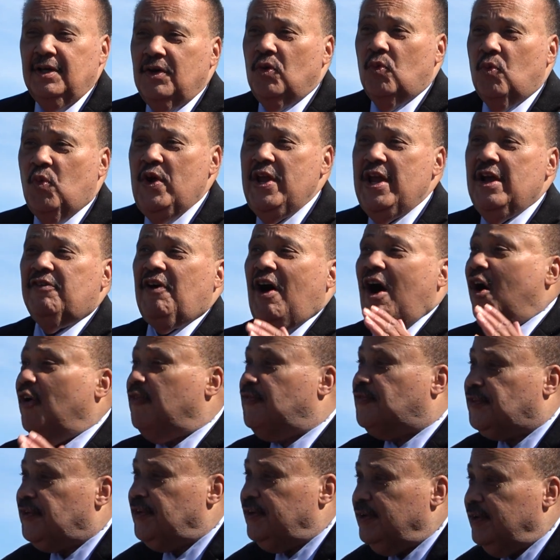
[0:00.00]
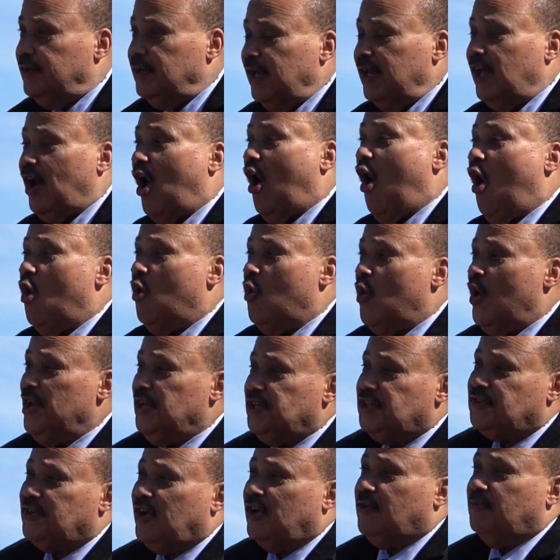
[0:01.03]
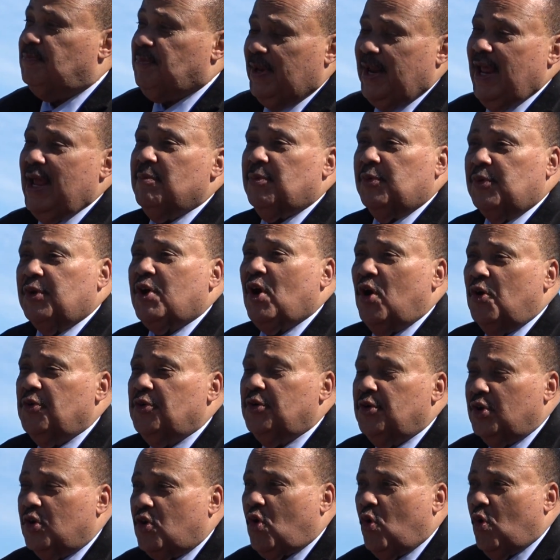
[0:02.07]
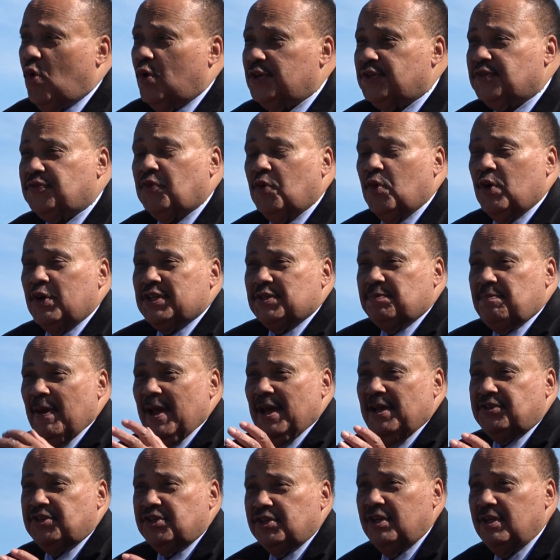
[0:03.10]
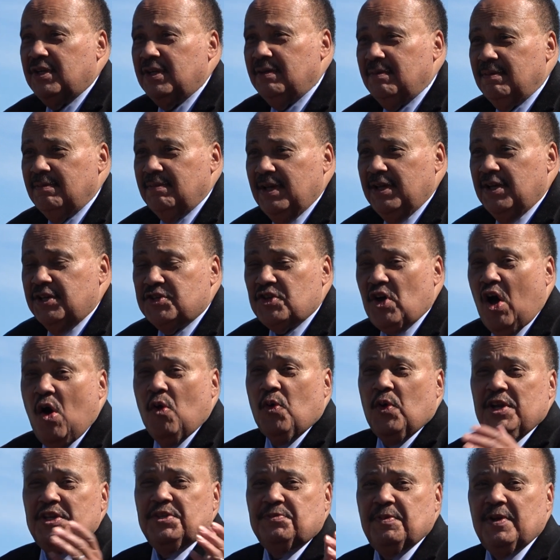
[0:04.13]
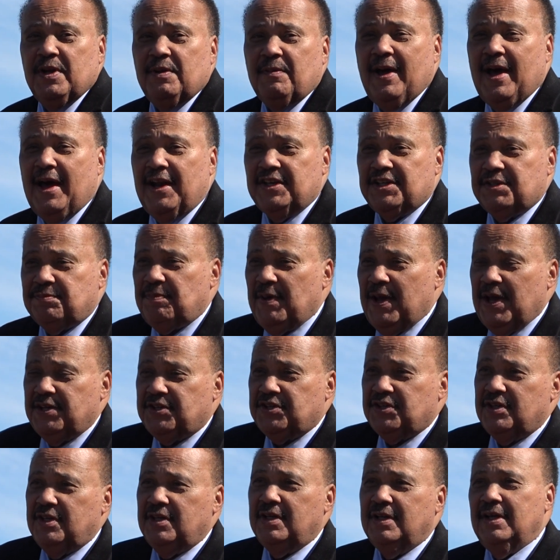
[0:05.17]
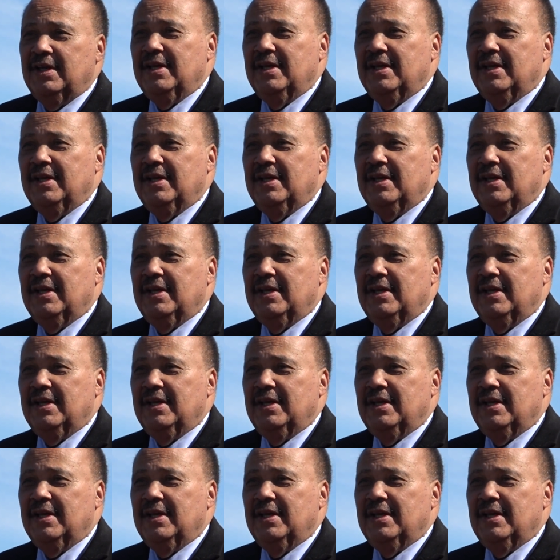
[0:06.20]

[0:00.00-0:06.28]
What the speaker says: We have often and always been able to go to the courts for expansion. It has always been about expansion.